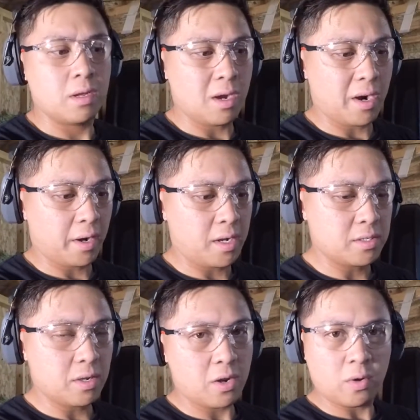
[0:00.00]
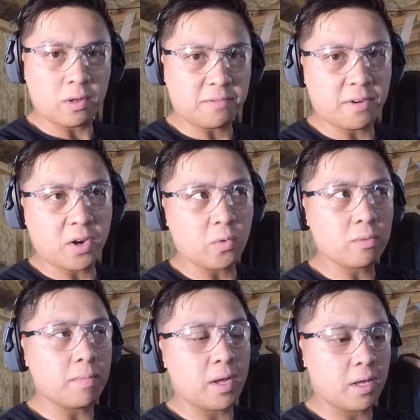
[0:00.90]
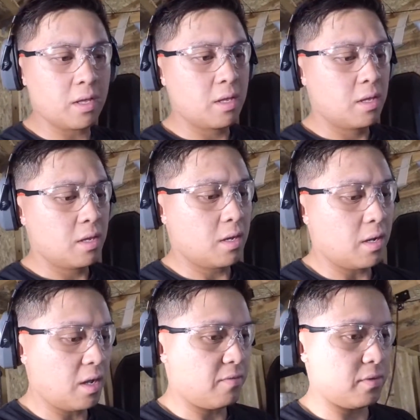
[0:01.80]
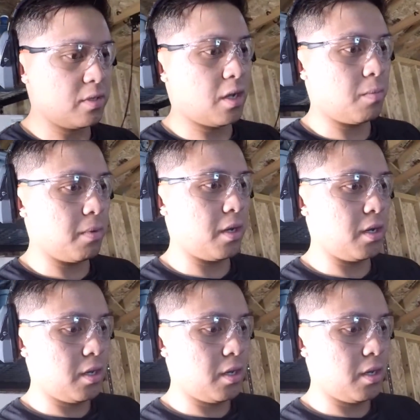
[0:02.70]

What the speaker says: Alright guys, so I know I look funny with my headphones on, but